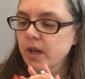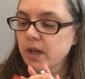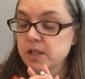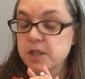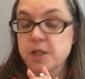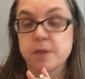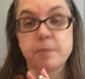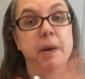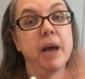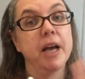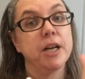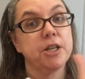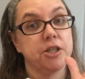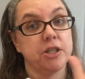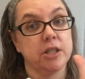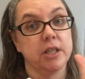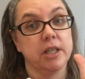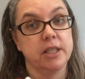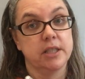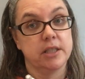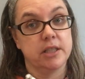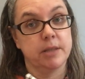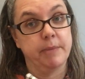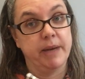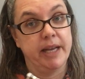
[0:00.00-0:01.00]

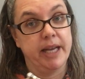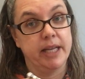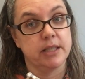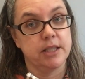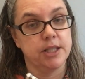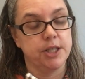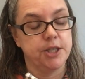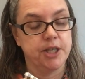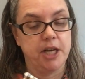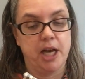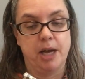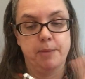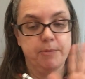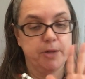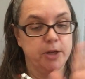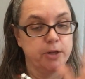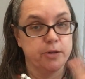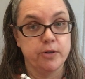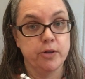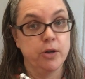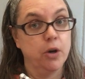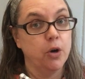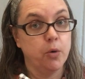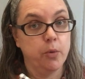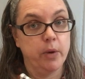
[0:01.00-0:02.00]
especially to my Etsy shop.
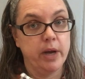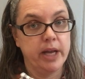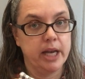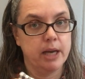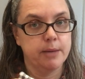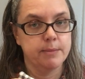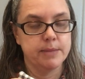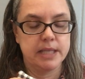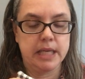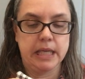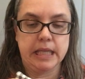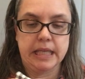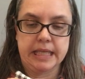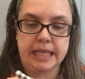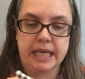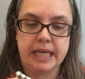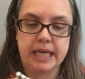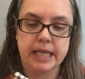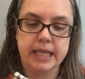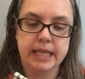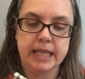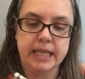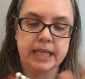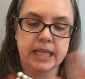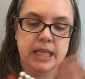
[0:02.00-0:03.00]
There's no way I'm selling
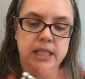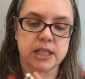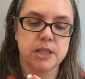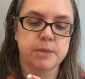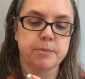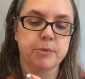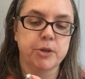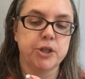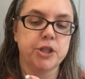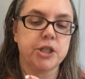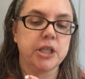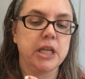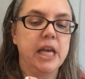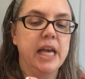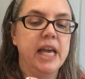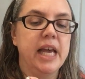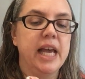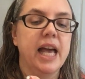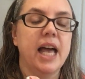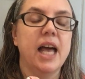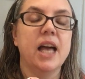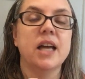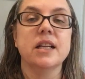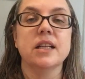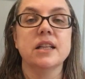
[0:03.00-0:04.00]
anything that's smudged.
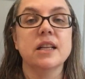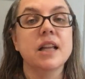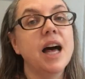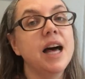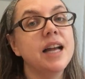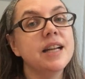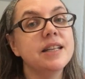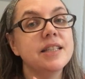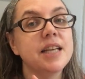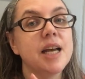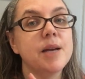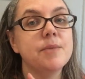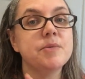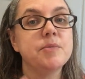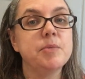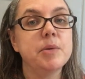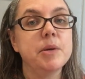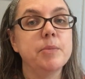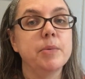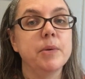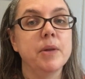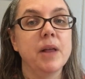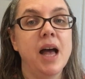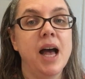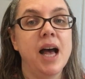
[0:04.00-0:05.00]
And a lot of times
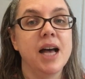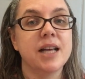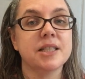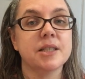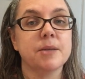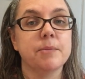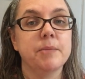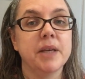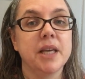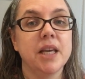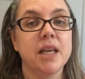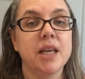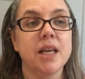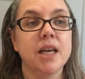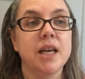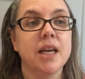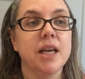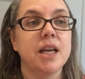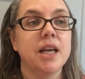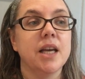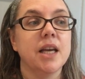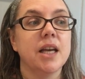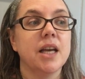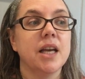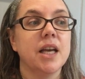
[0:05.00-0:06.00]
people ask me,
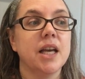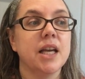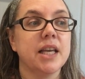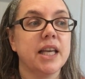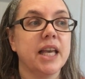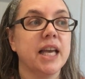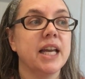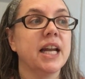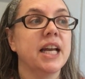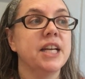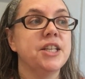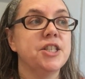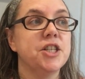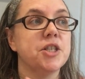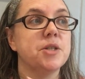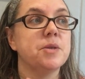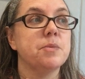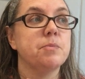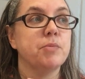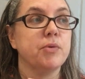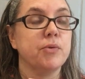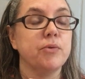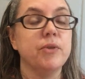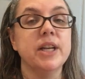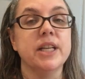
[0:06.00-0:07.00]
can I
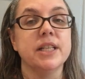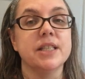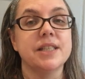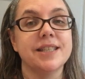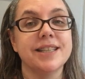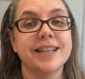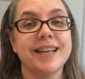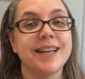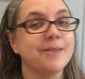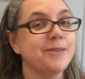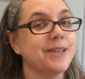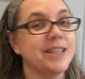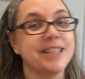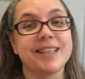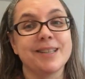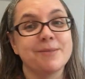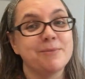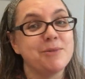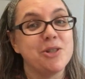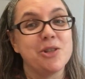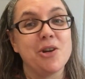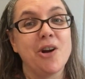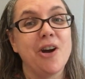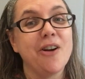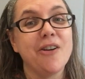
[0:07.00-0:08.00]
just print? And I'm like,
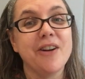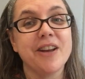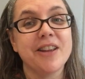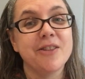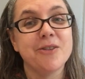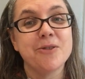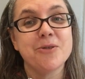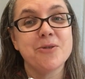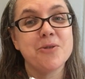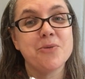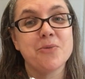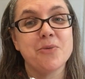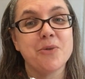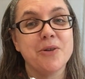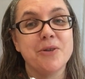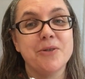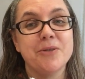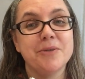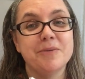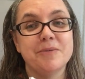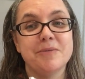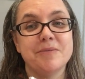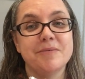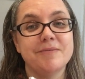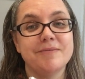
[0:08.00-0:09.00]
I'm sorry, those
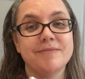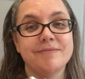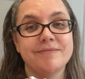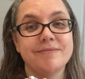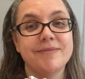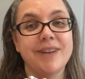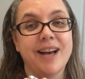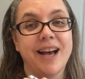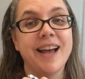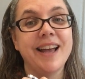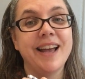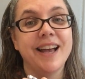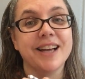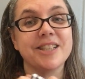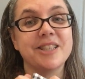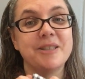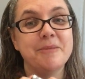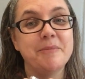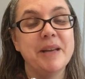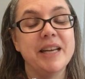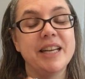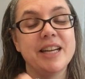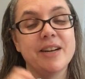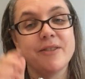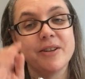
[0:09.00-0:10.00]
weren't, I
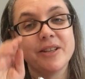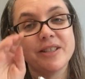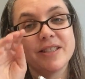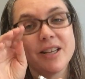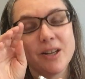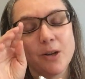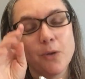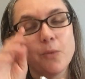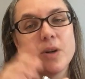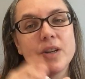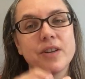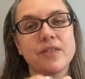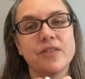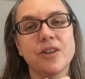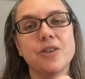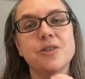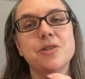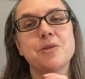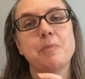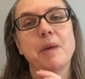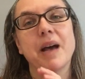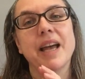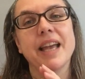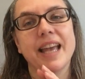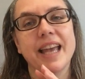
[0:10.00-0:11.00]
actually made every single one of
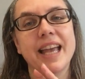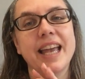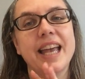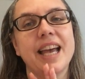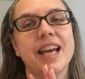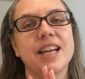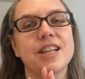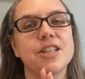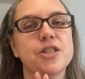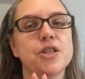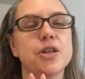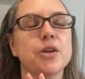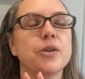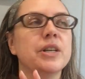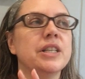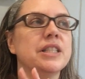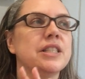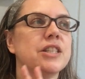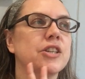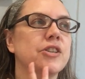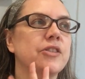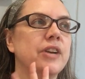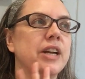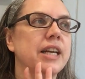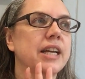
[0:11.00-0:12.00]
those by hand. So
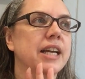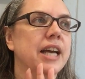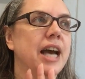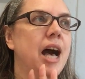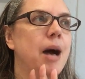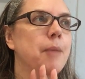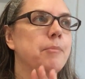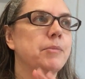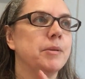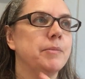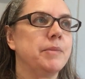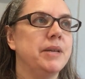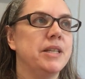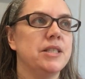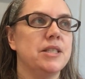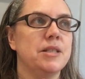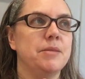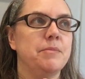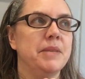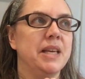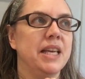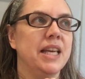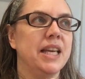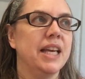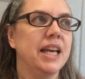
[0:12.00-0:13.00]
it's a great compliment
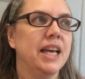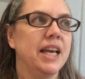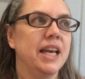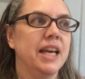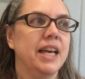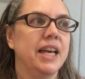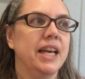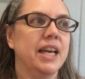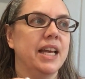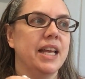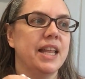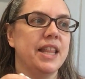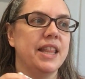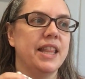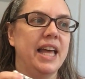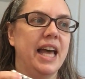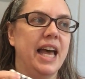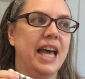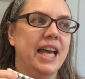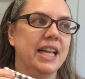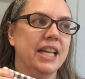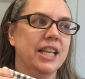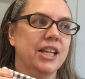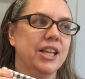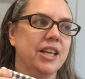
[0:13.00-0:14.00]
to me
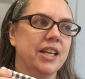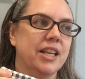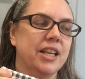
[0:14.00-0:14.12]
that